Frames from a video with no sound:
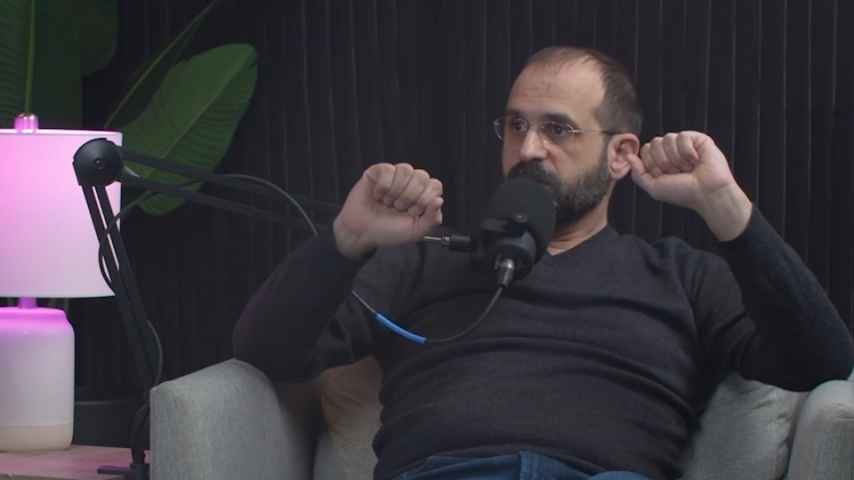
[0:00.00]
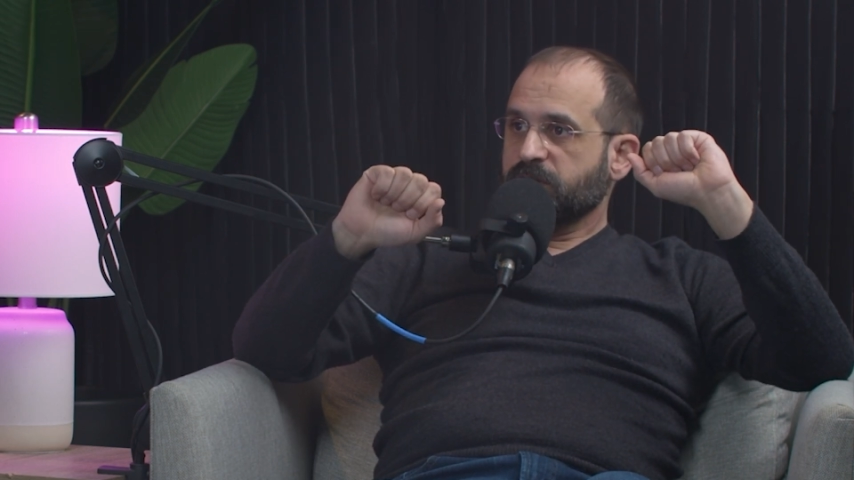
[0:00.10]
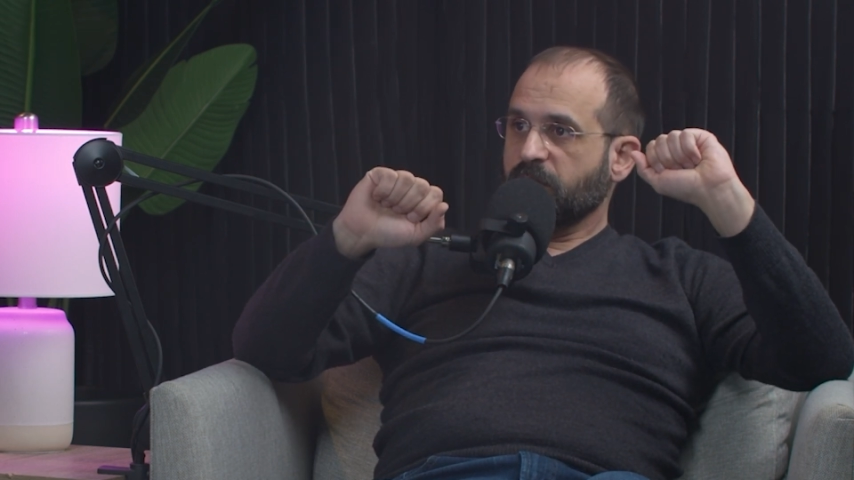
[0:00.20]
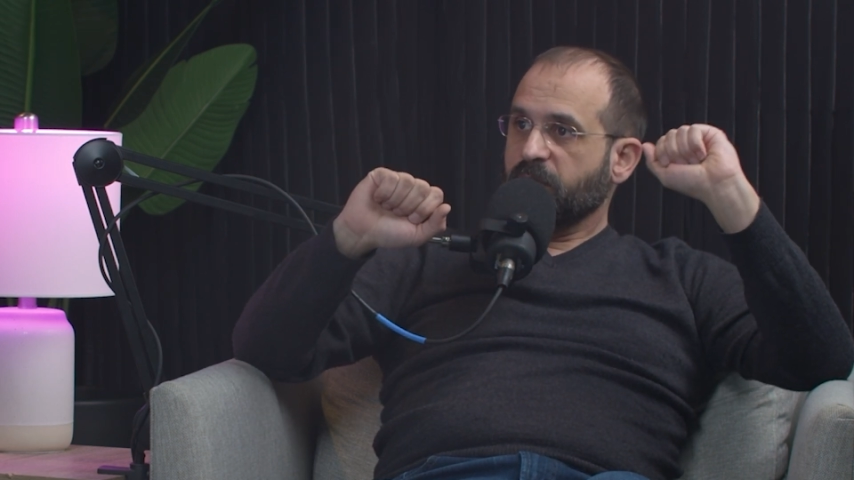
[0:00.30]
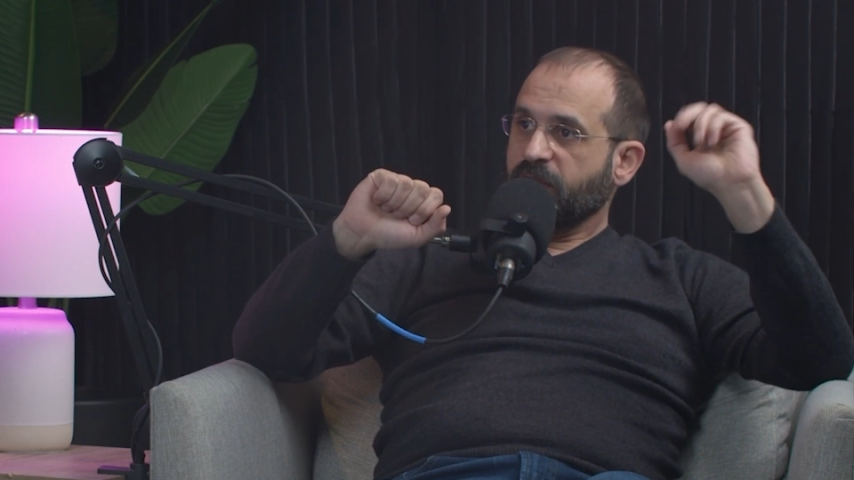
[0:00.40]

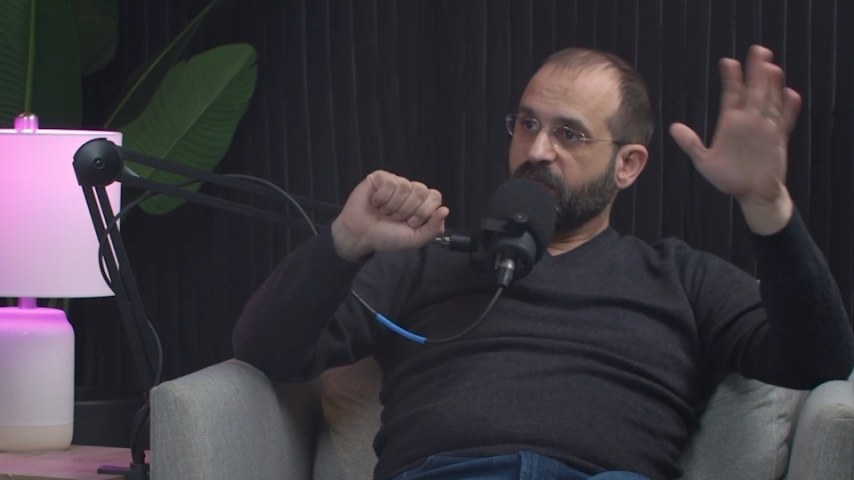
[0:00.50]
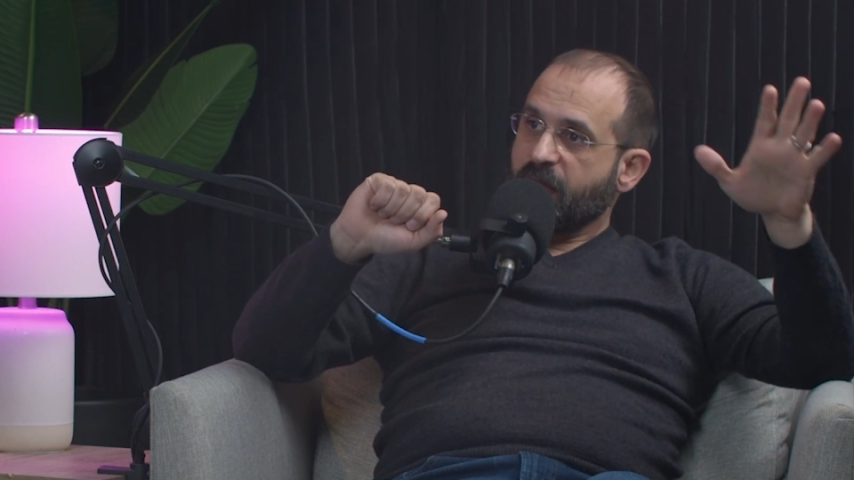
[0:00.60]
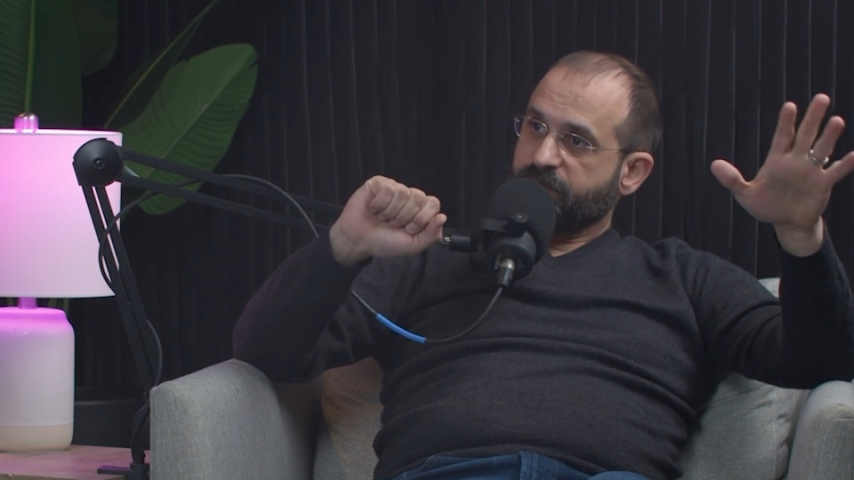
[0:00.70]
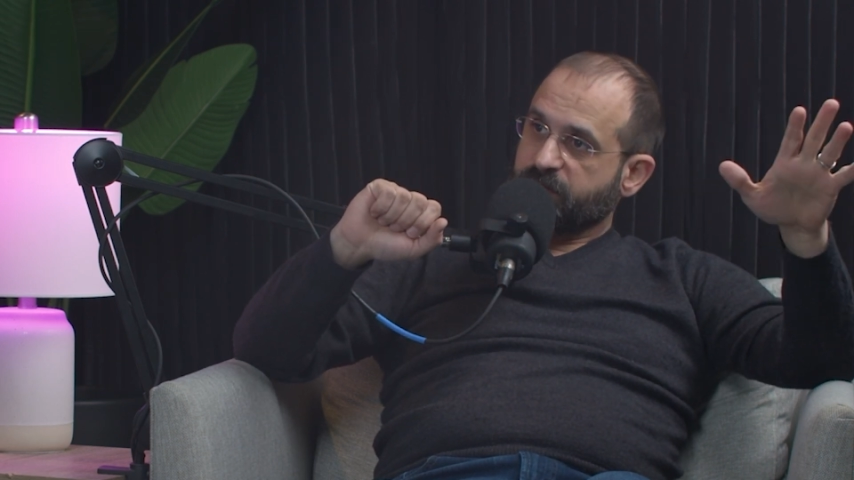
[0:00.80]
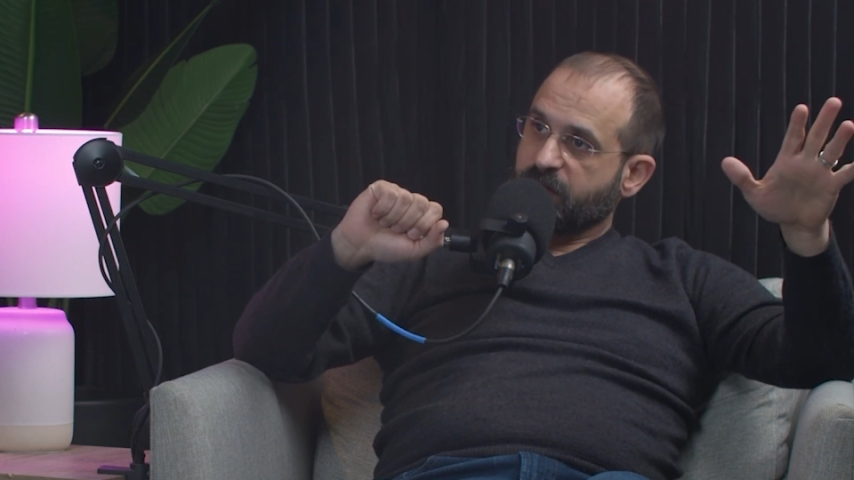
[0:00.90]
somebody
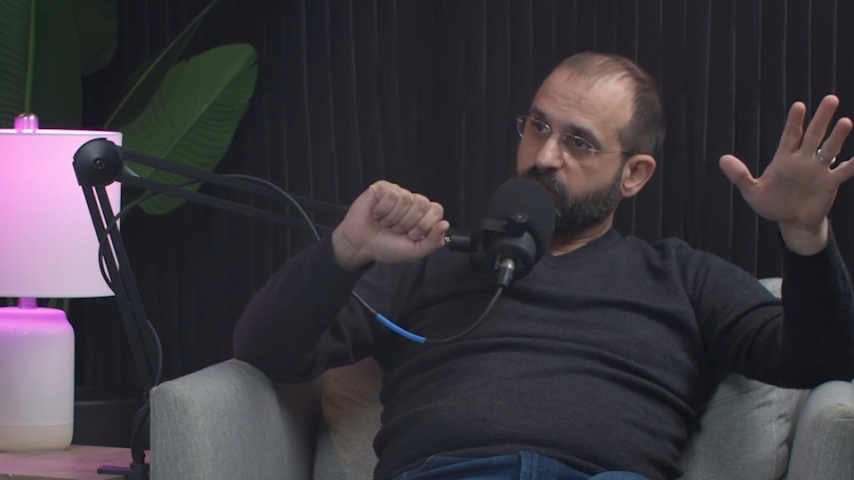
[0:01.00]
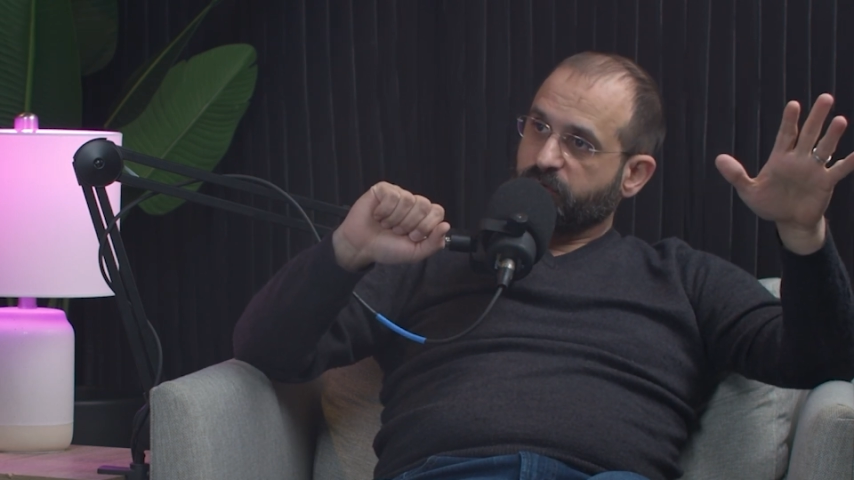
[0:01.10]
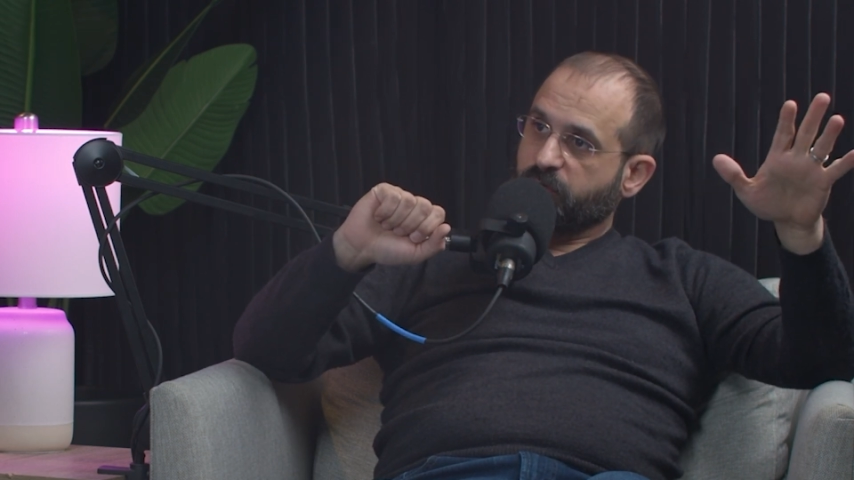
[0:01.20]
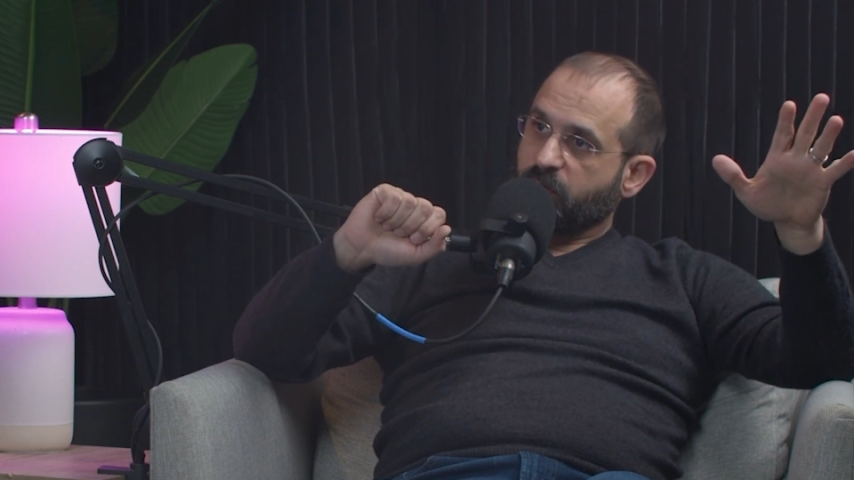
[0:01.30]
left that was the